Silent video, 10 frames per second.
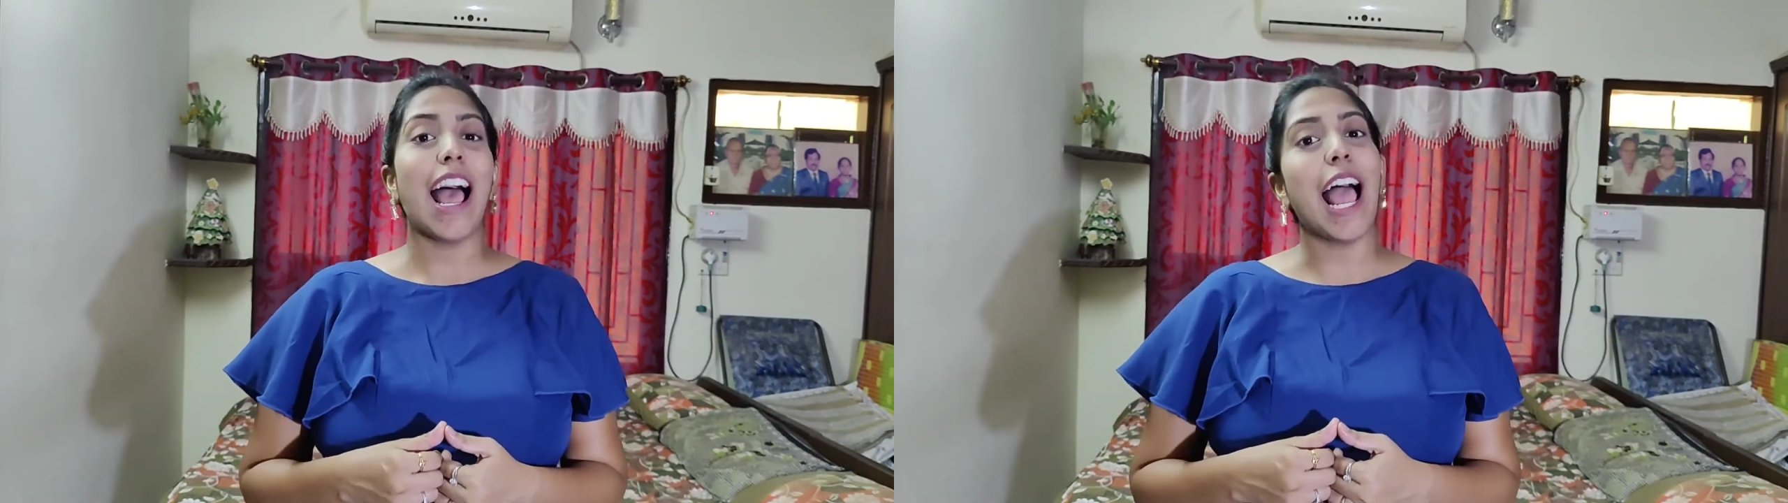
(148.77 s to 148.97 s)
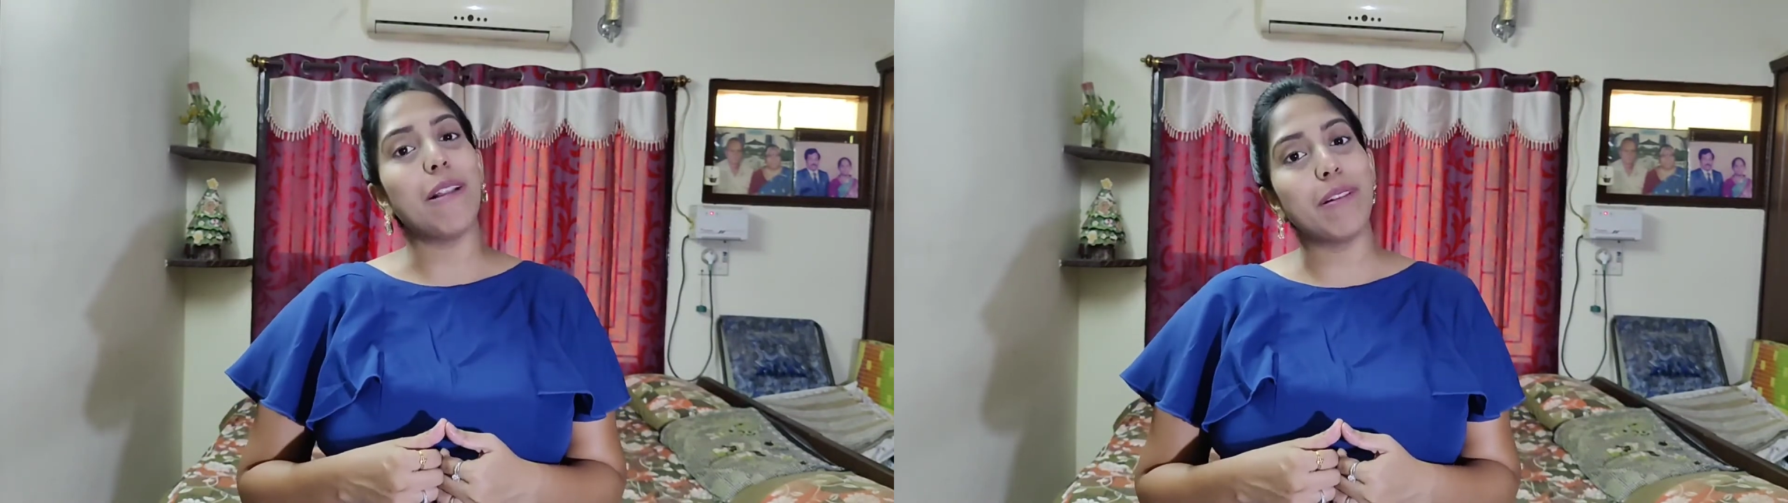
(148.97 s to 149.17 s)

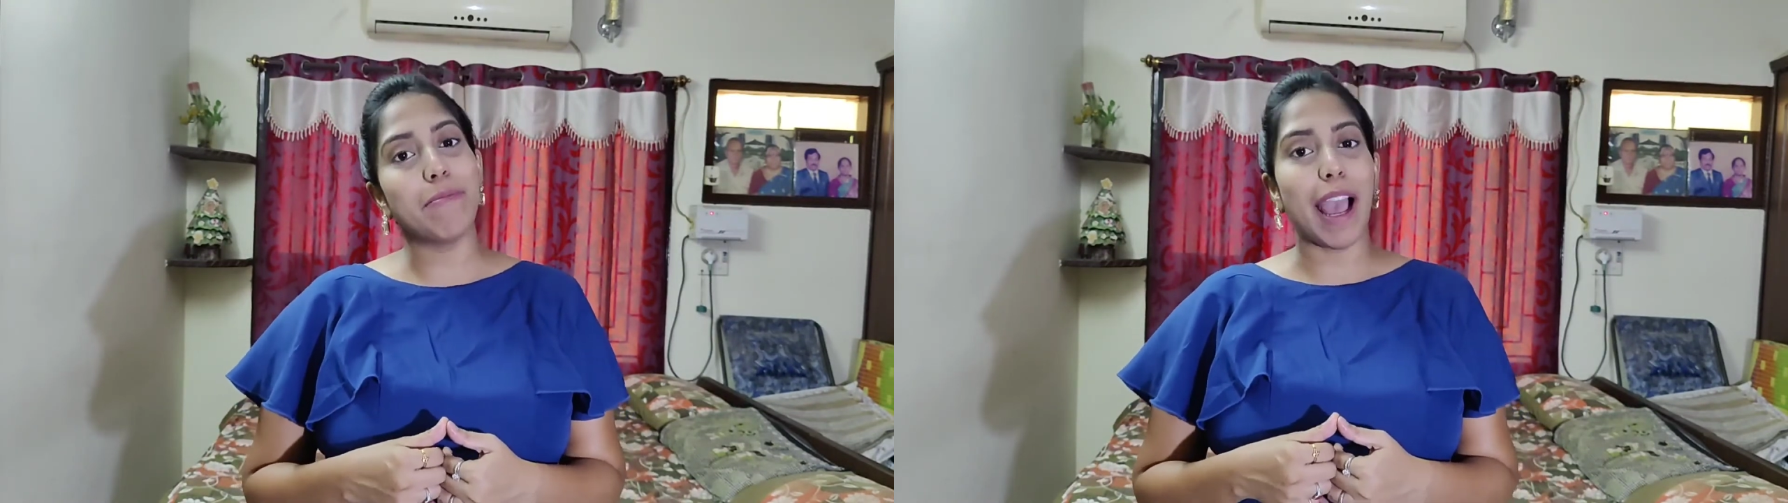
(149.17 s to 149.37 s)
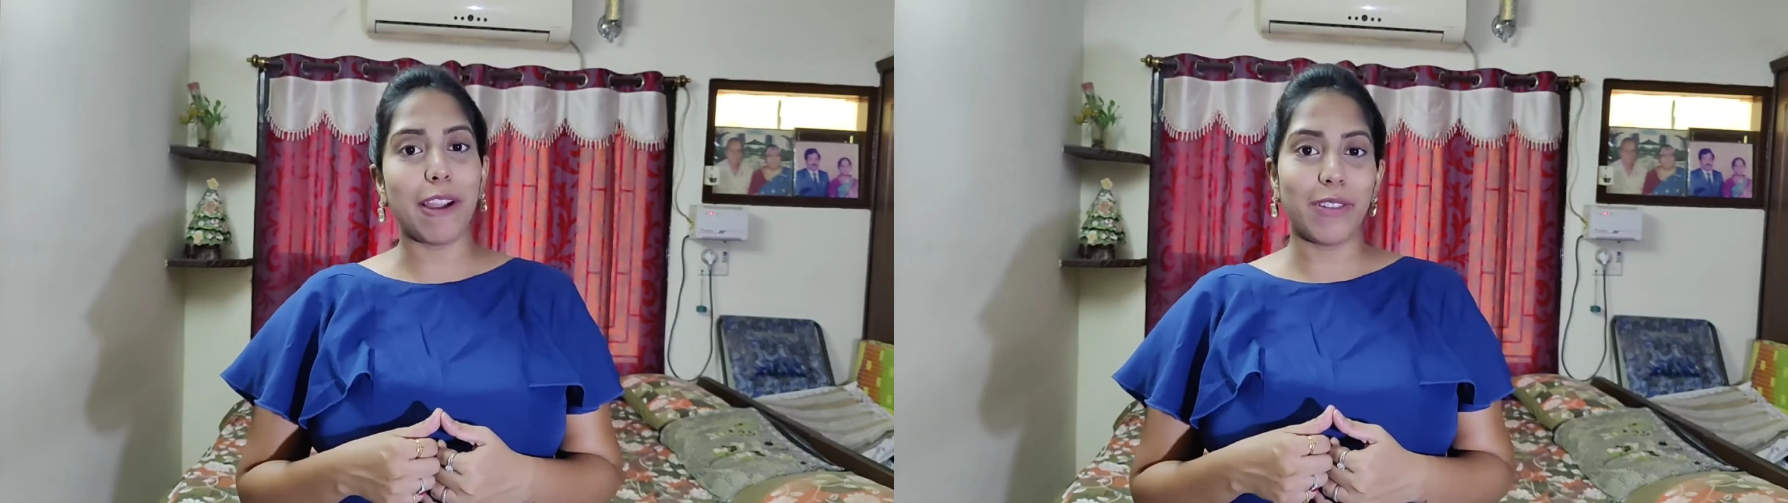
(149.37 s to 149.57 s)

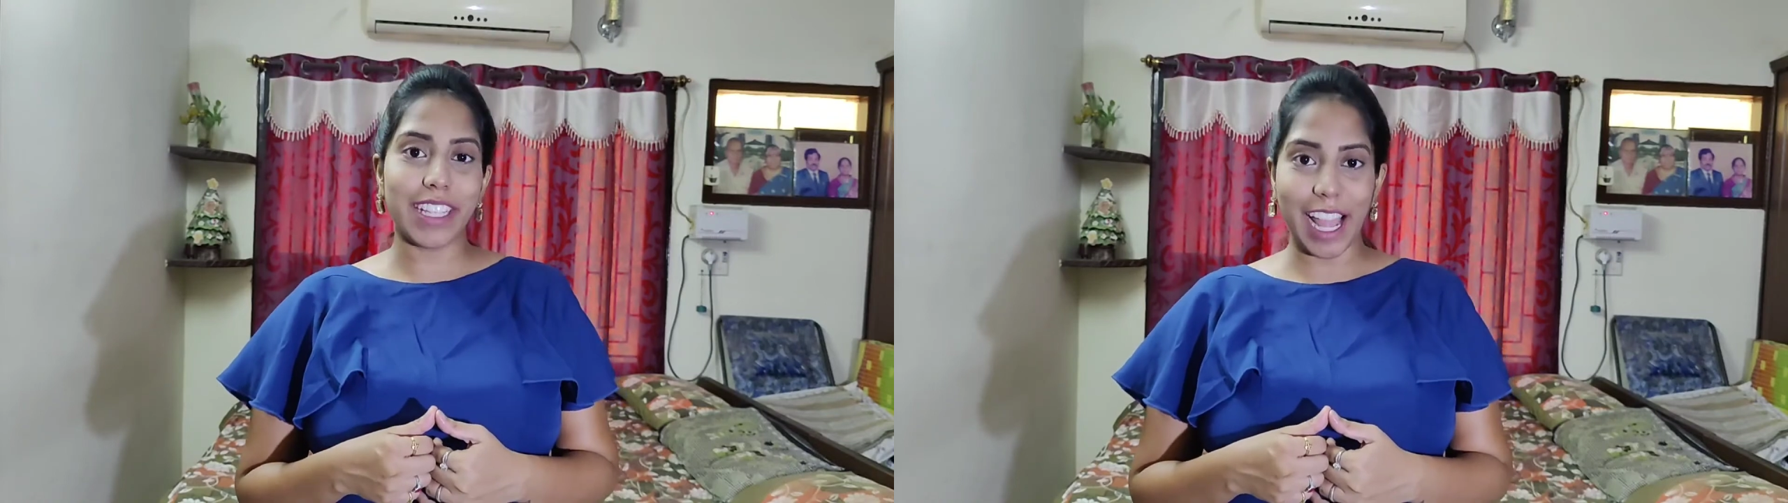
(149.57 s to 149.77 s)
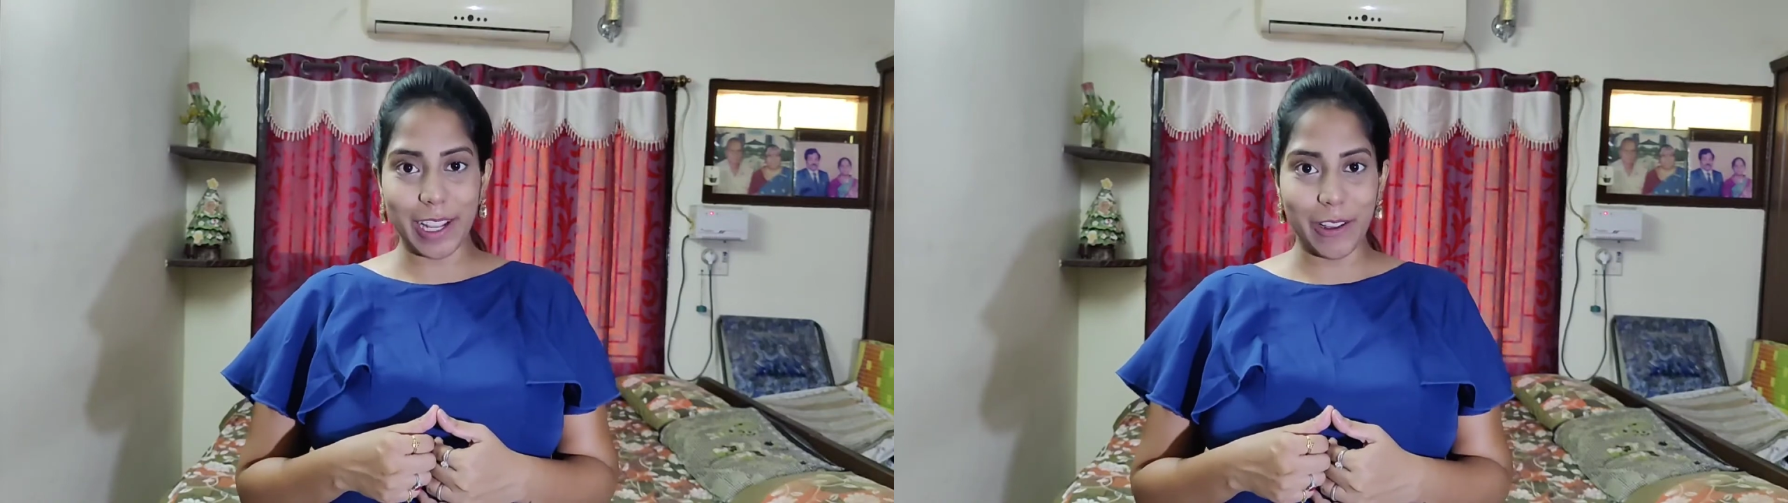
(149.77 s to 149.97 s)
I'll be back
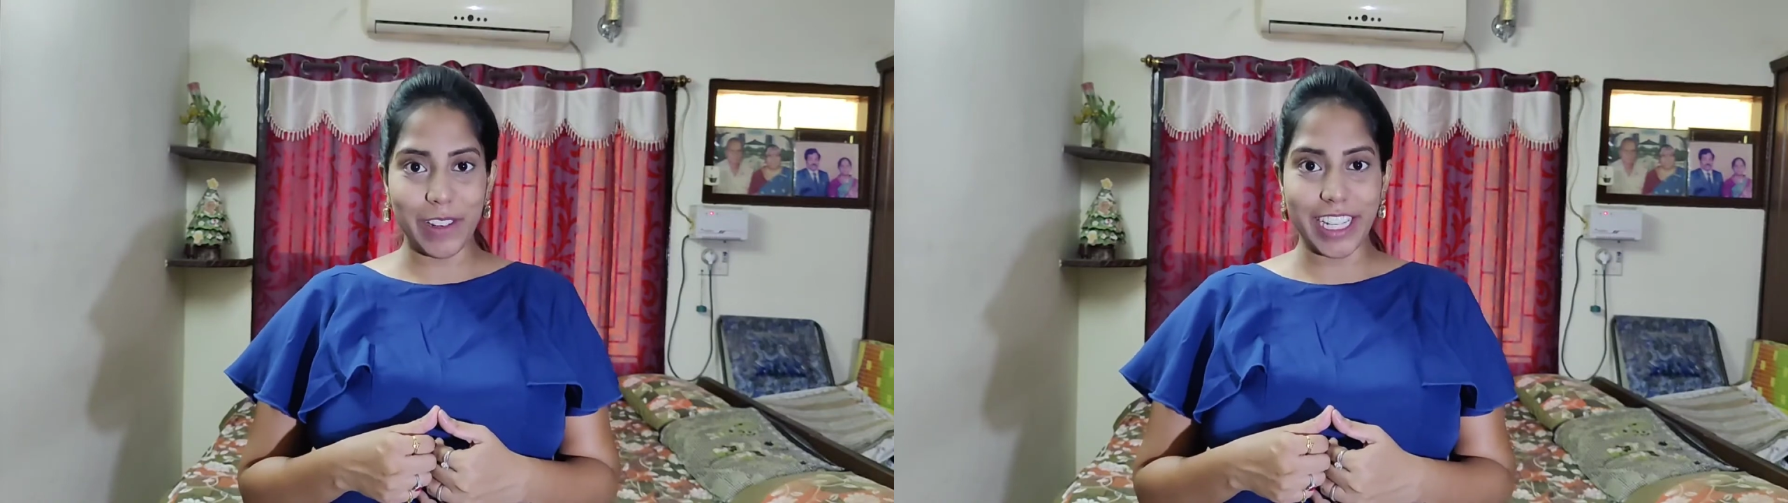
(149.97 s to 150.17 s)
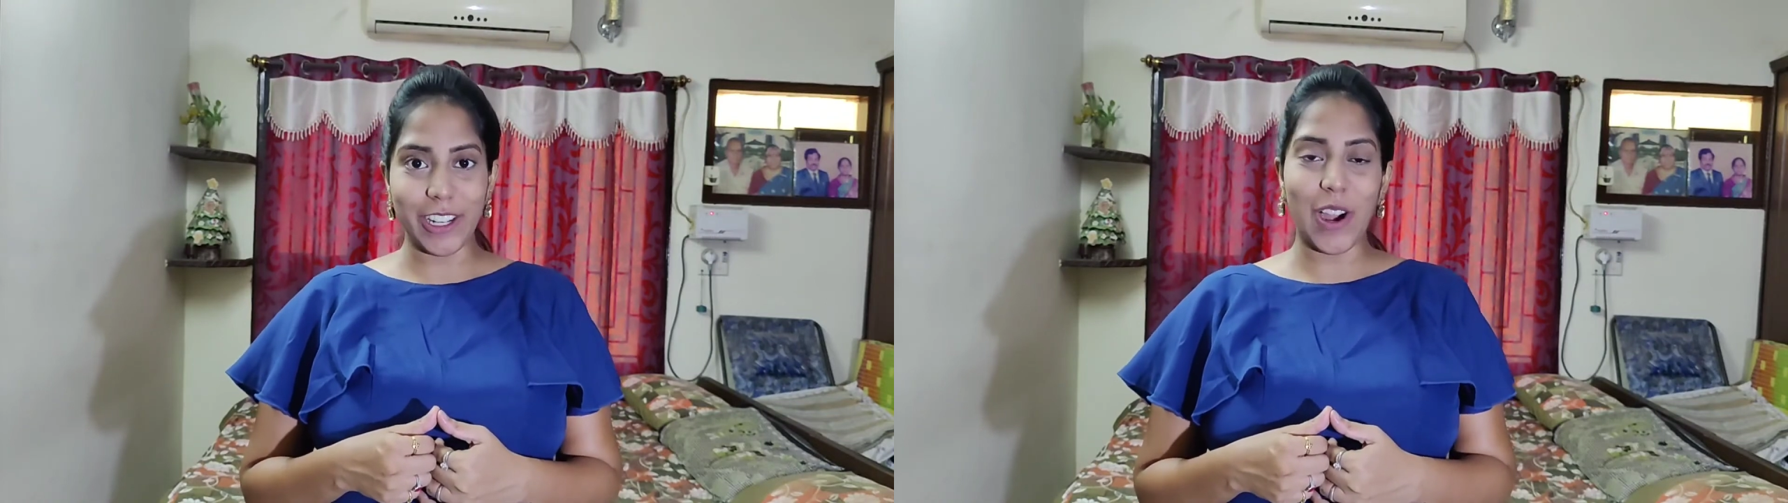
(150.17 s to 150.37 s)
with
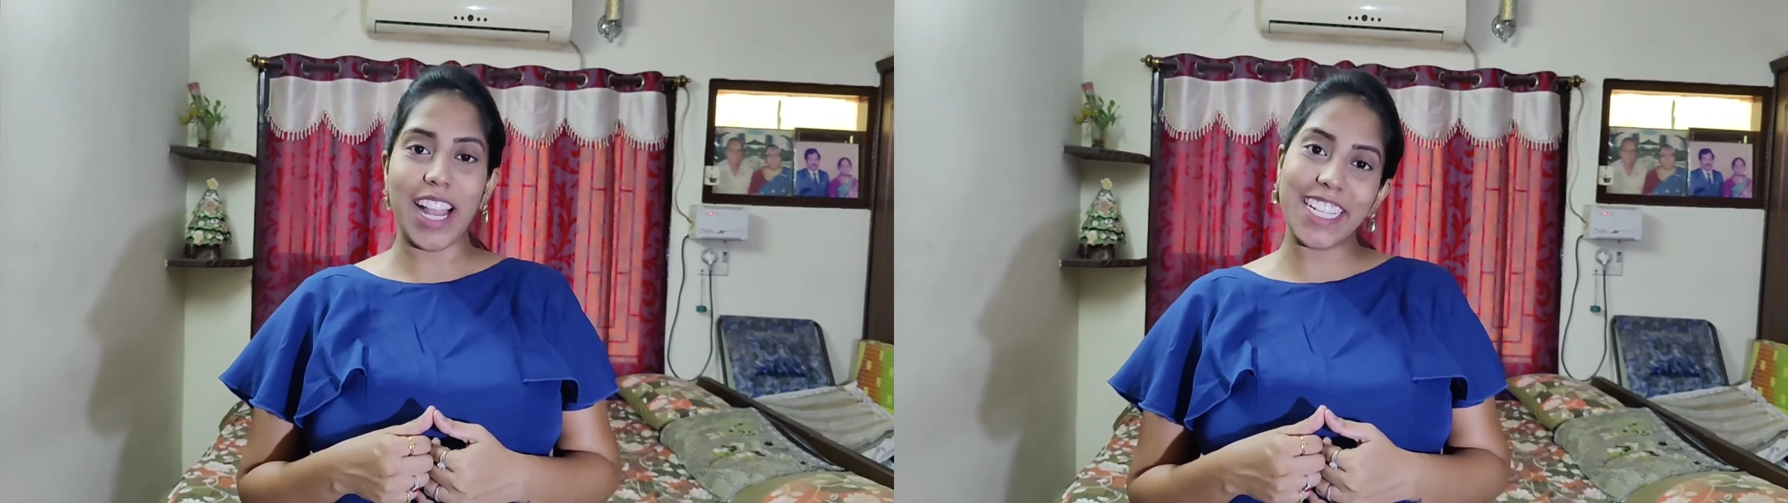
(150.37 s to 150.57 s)
another video.